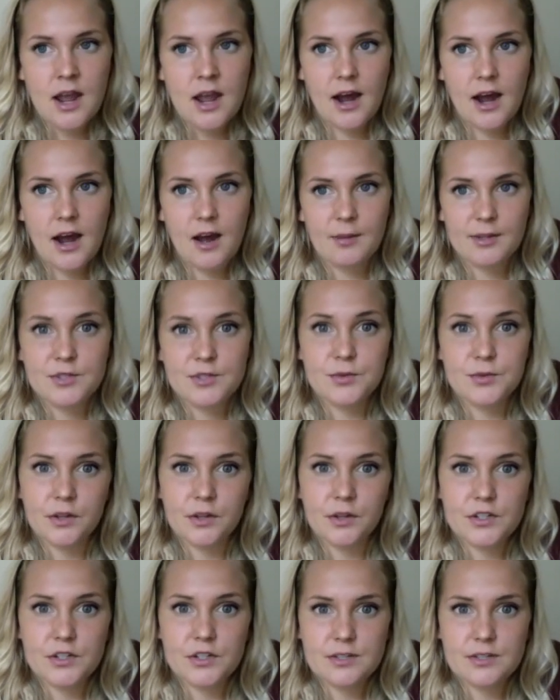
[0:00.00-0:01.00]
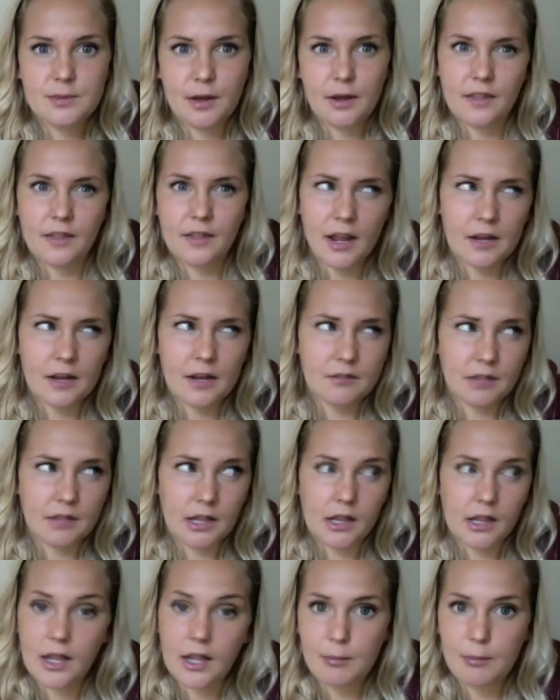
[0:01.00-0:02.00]
It's really just about that kind of like
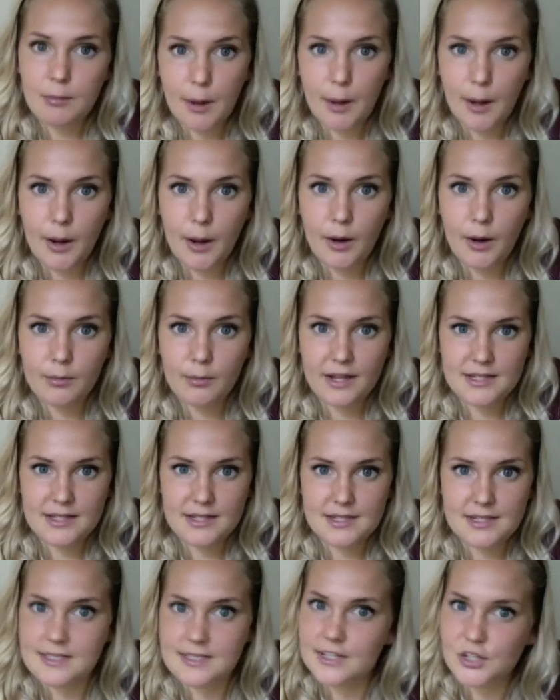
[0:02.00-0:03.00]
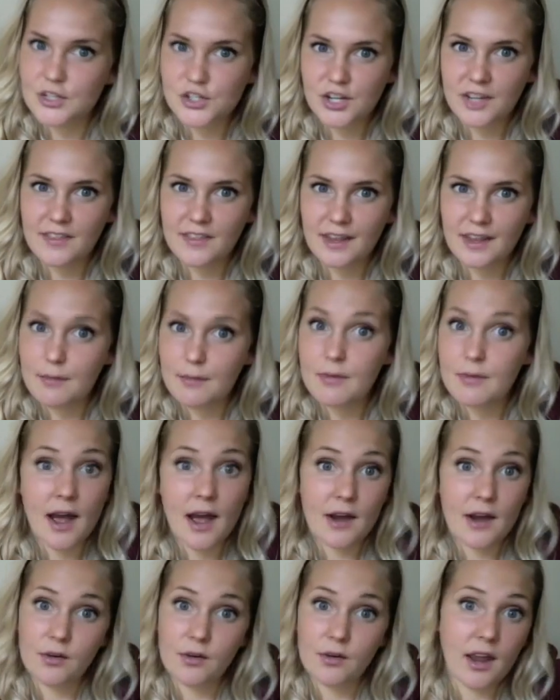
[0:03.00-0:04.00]
light bulb, that decision that I'm
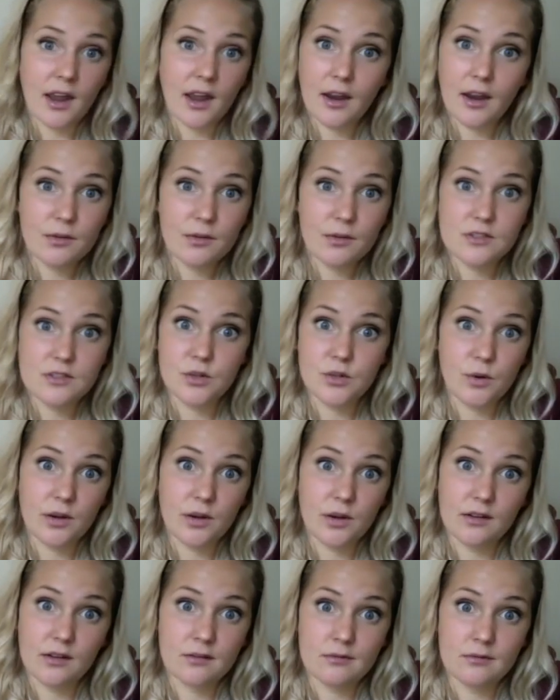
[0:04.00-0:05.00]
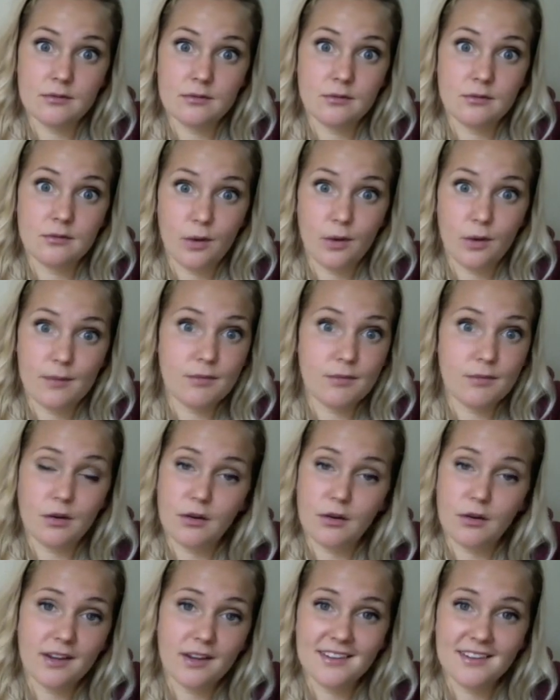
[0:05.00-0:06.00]
not okay with doing what I'm
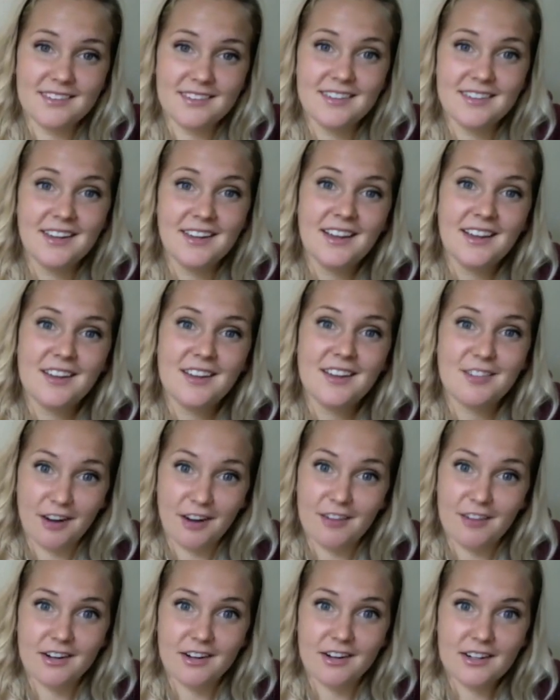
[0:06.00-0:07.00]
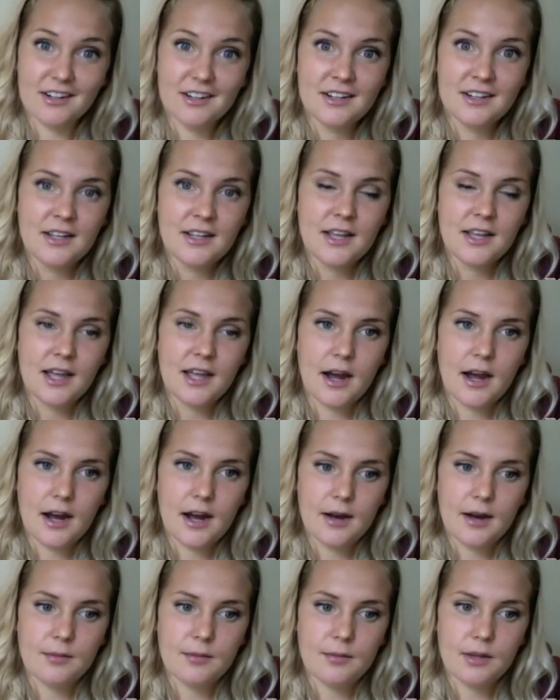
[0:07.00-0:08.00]
doing forever.
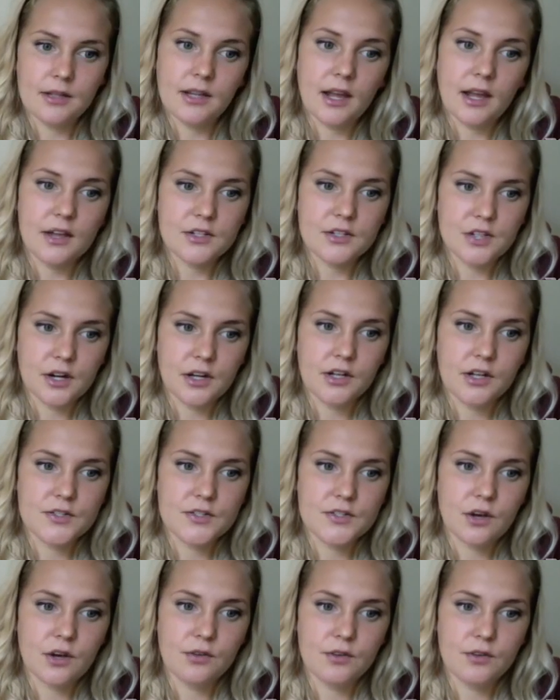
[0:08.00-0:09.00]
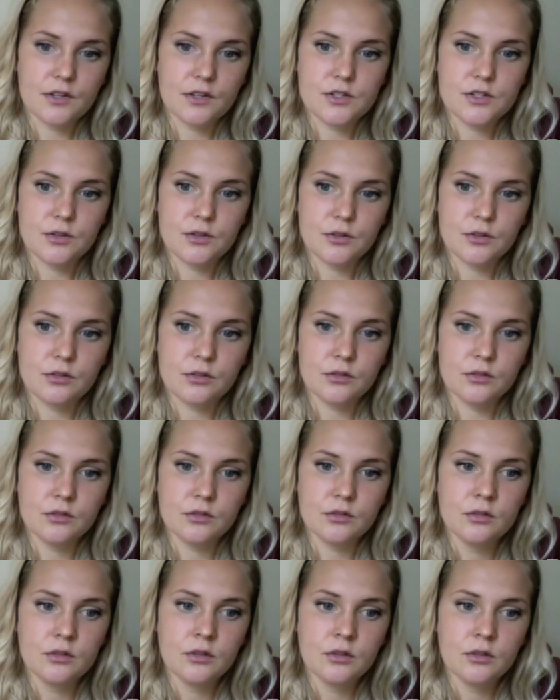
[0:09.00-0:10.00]
And yeah, turning yourself into
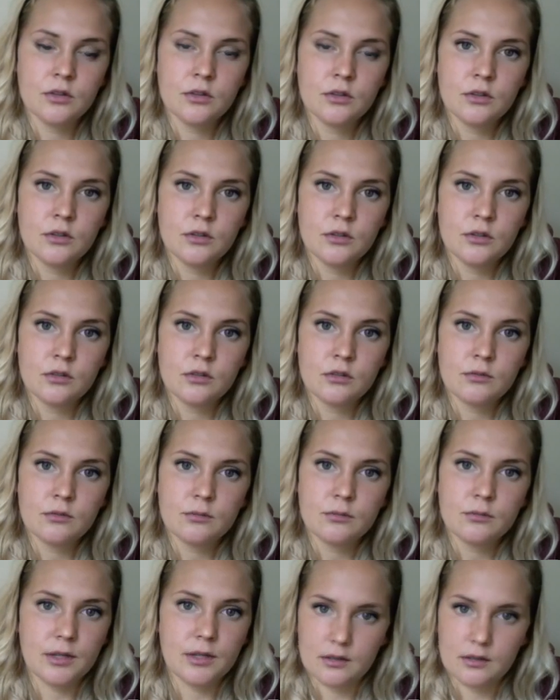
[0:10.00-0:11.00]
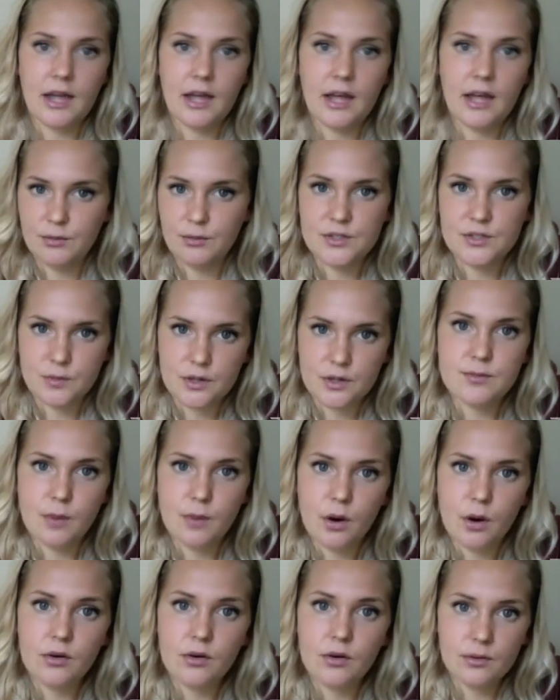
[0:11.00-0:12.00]
that resource
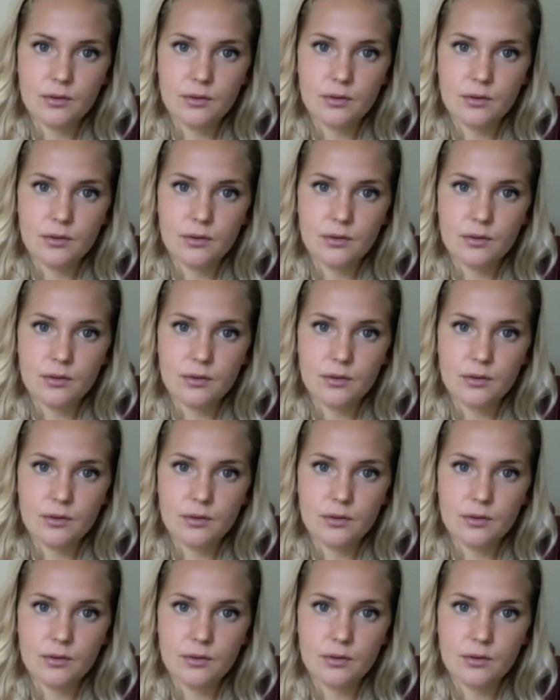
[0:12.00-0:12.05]
mode.